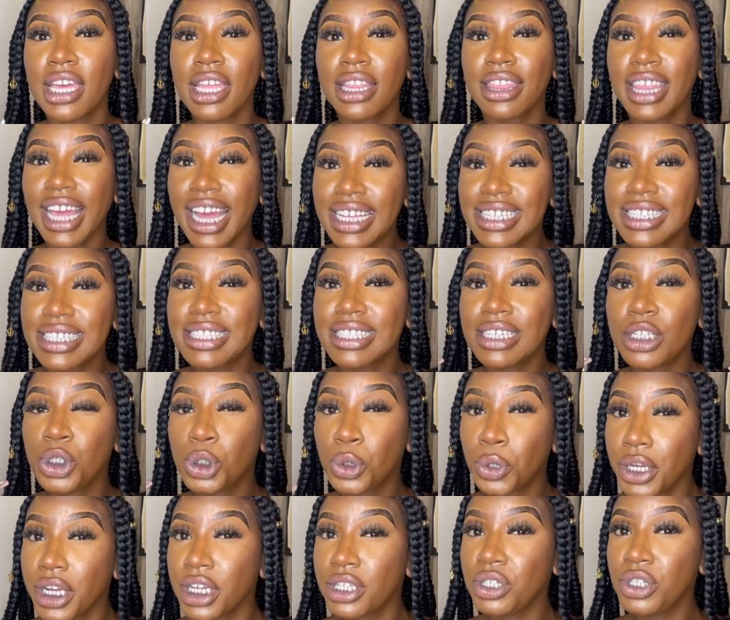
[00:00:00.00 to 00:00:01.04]
That's the
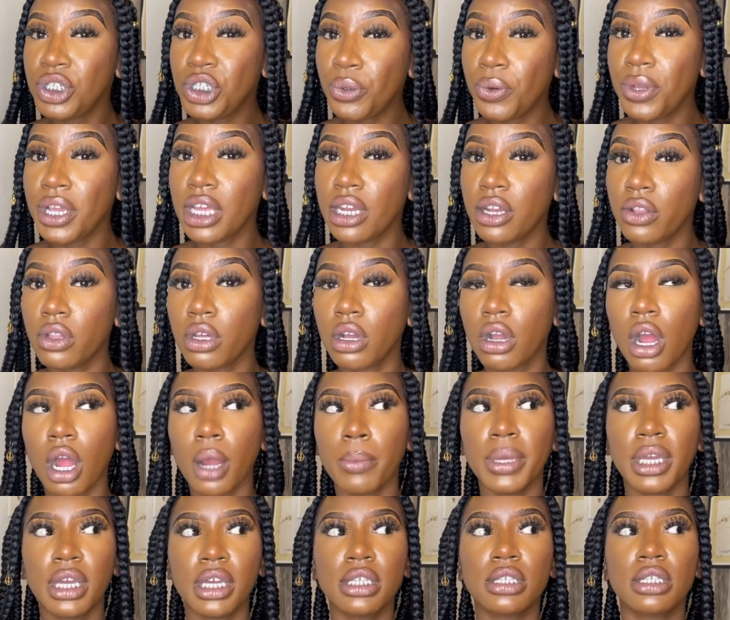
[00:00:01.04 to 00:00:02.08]
trick to doing it in the car,
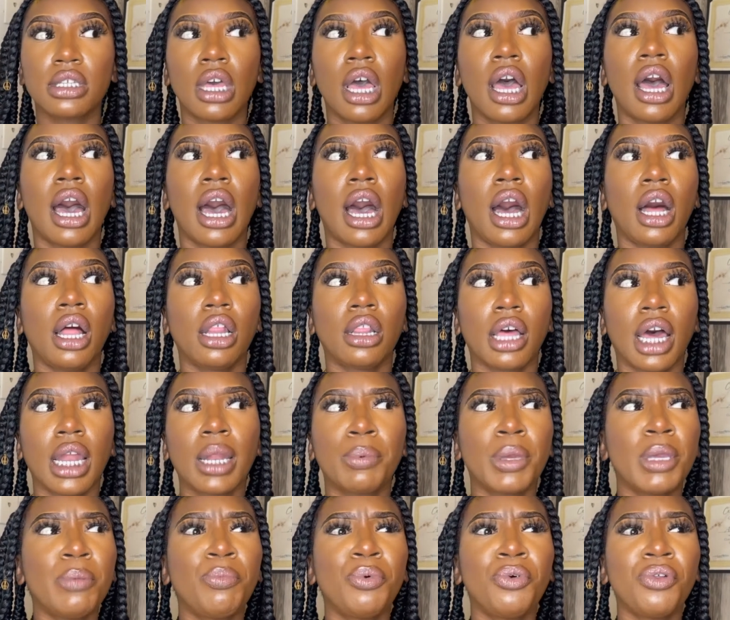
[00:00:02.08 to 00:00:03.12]
because a lot of
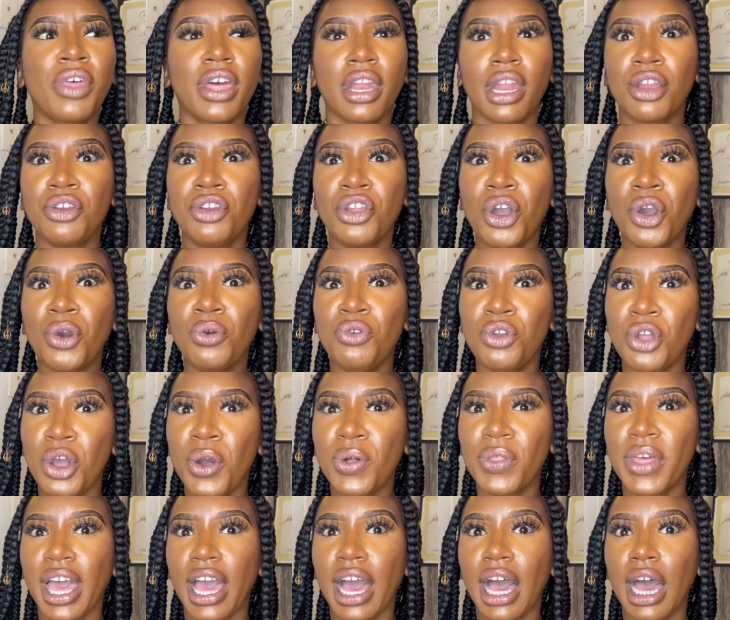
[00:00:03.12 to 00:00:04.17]
people that I know
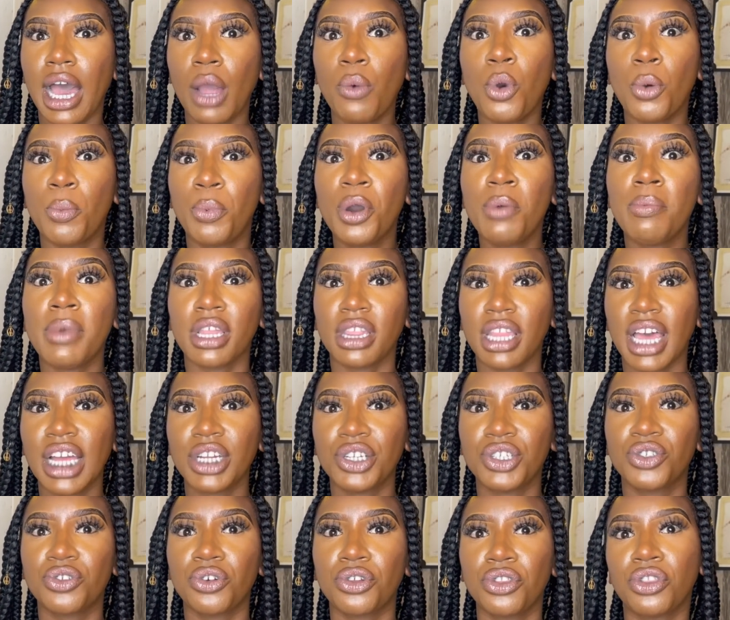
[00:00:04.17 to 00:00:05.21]
that I will put my
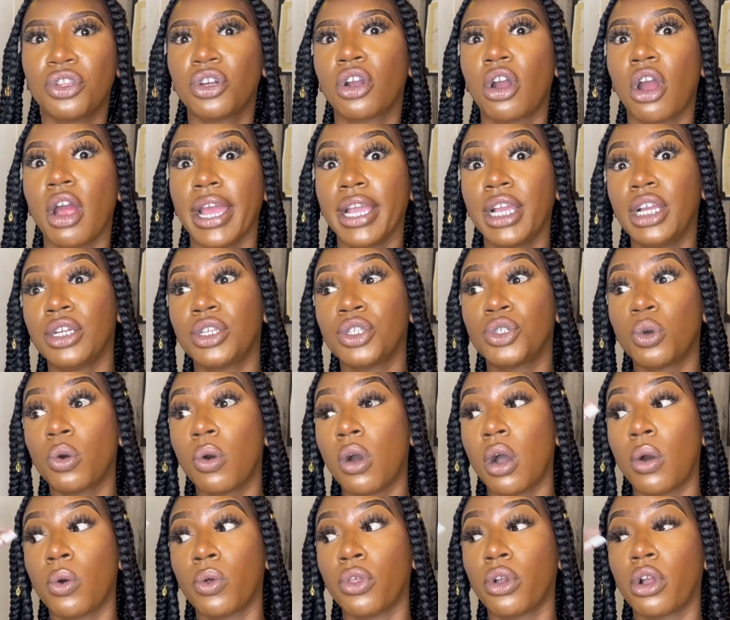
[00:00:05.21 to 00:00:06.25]
lashes on in the car. I can do
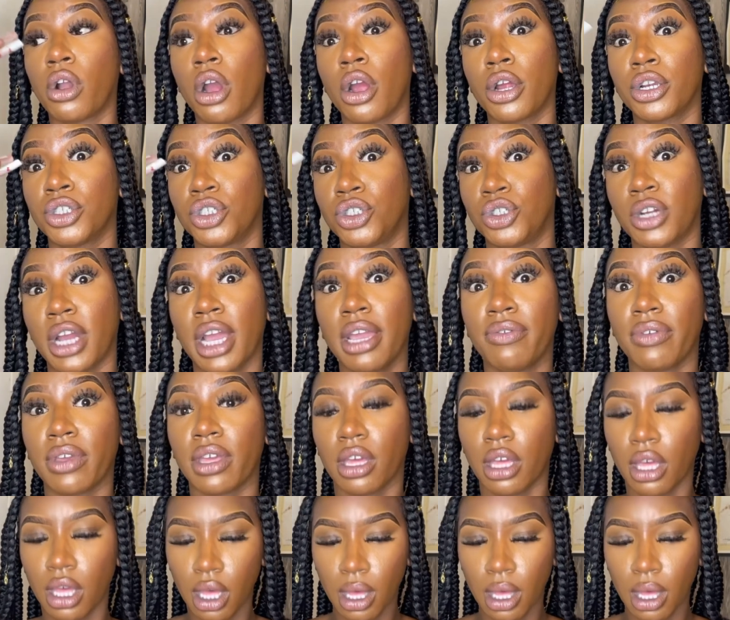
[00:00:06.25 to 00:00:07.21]
all of the cars driving.